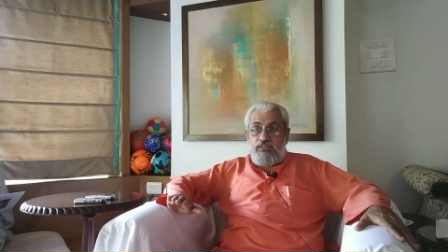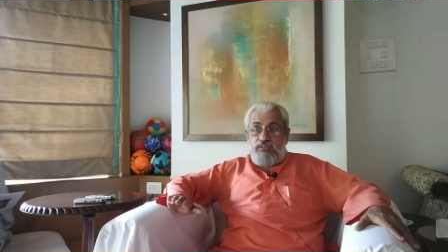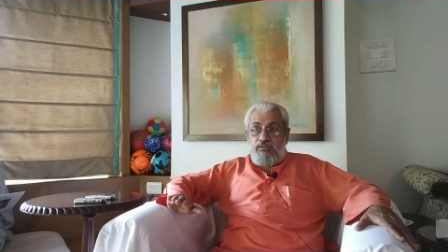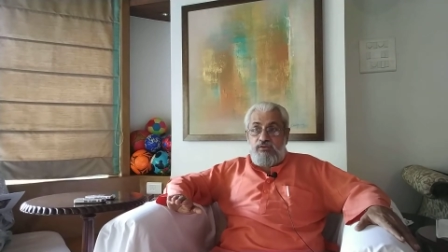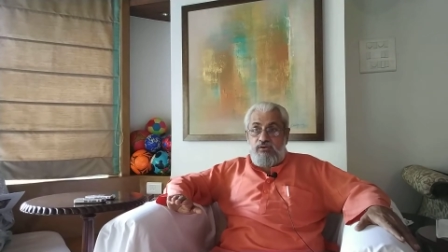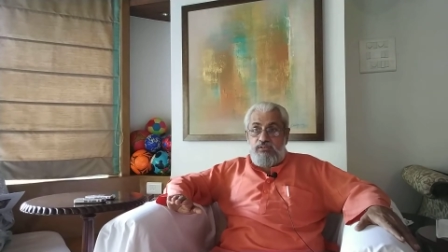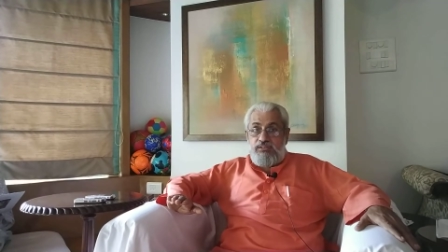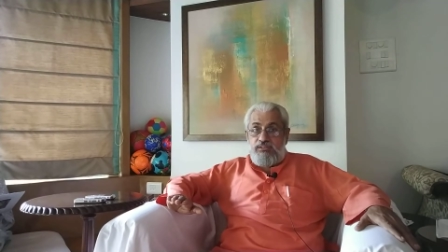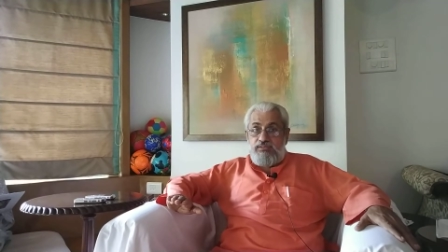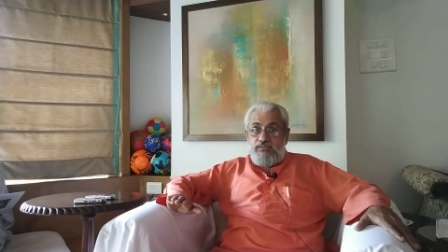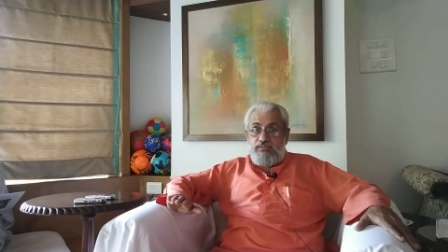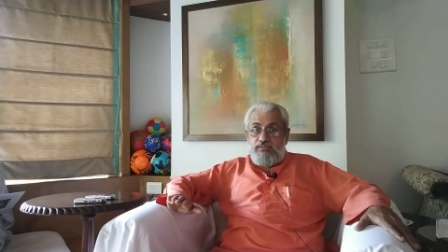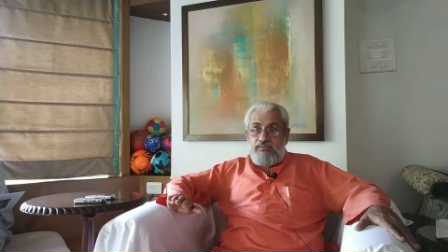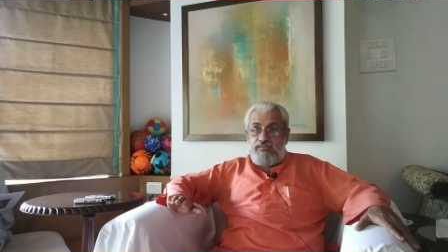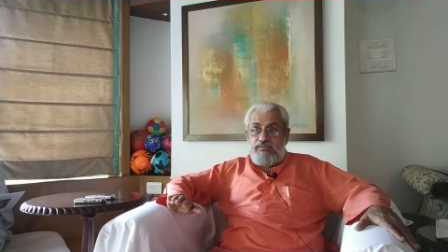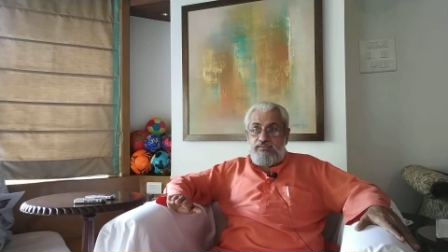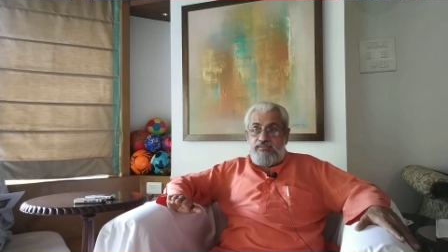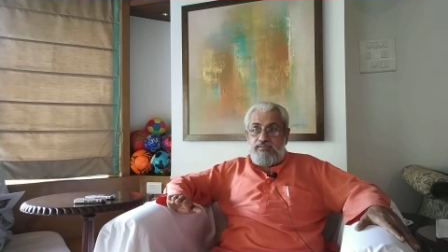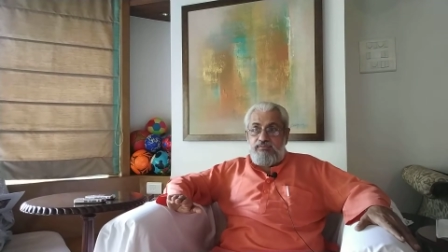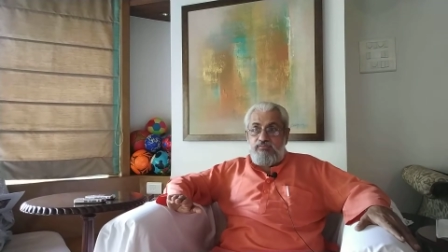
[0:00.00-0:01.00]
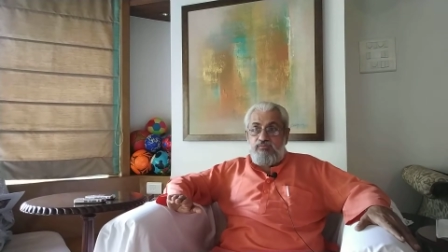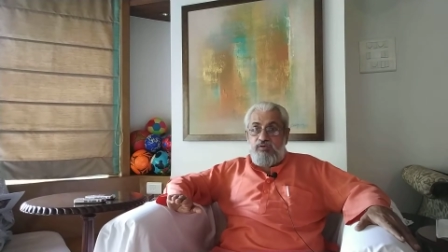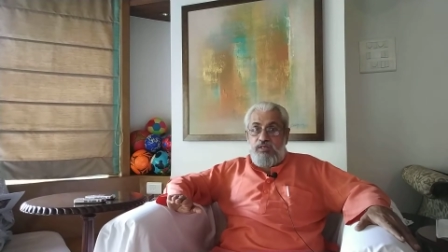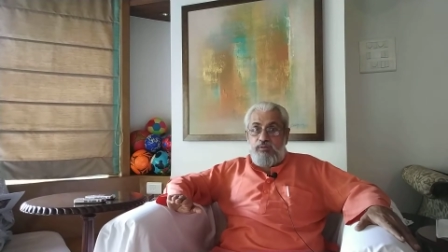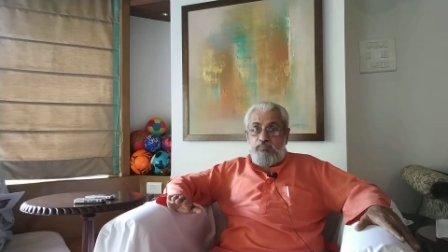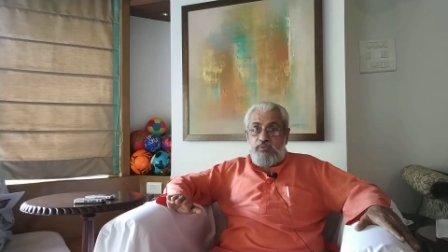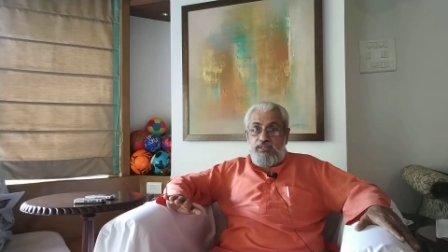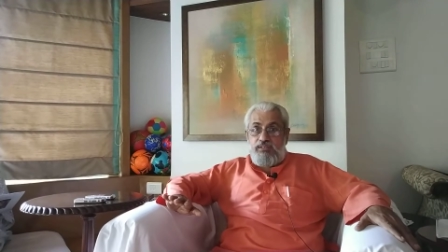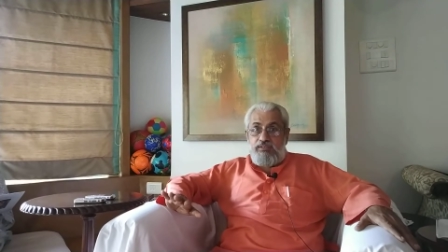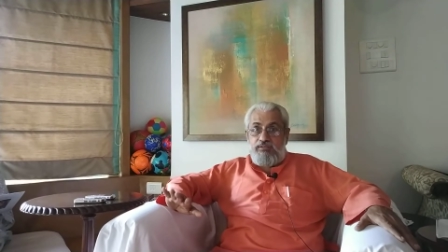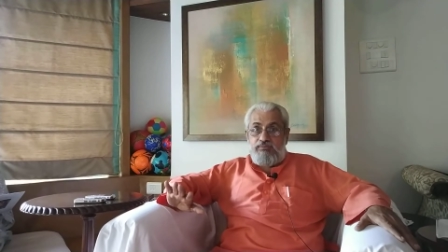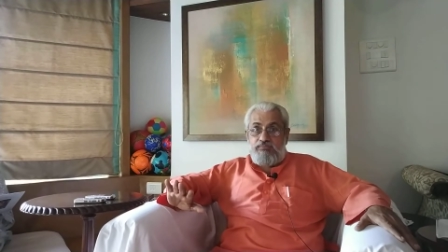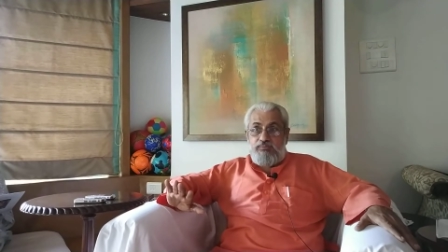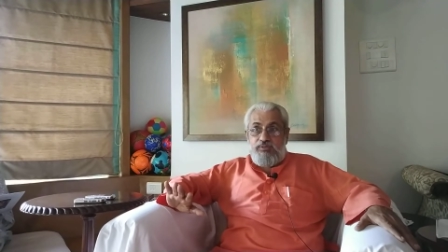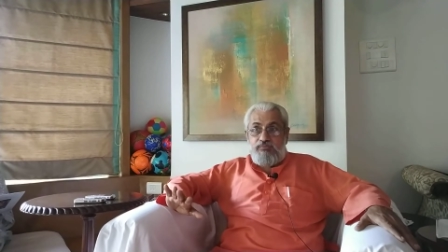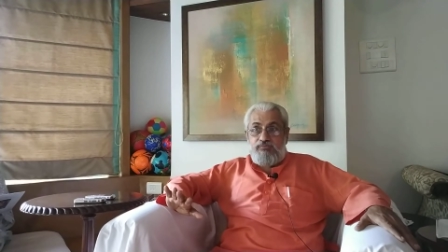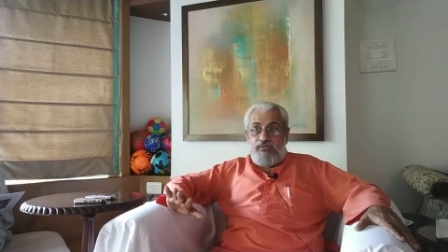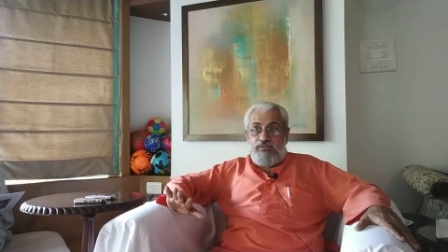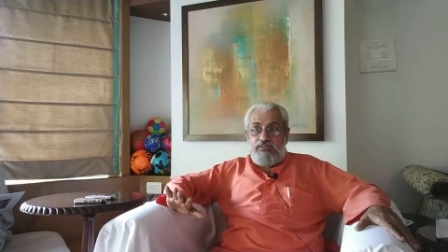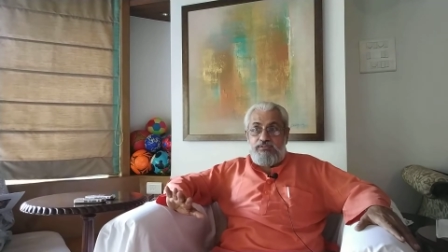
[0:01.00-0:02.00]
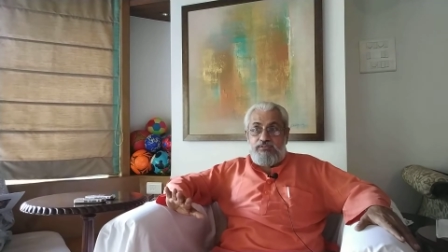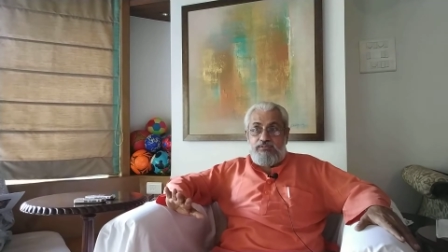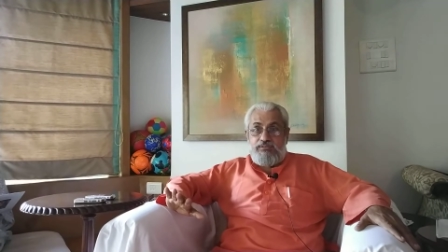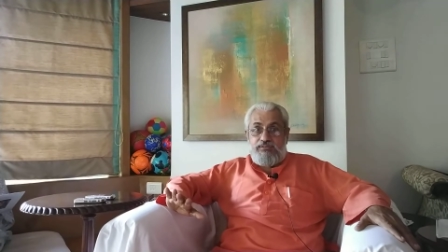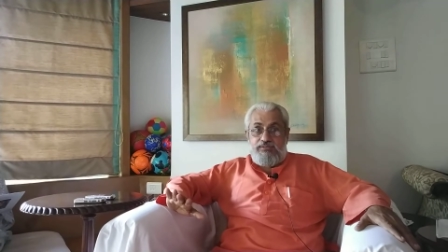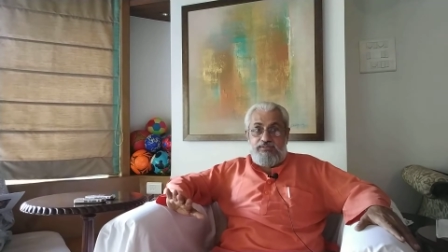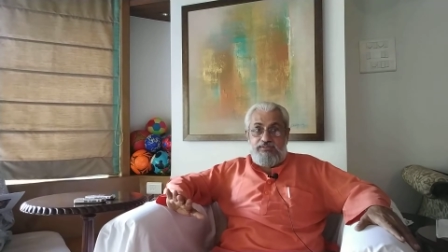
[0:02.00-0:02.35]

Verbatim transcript: not verbally preferences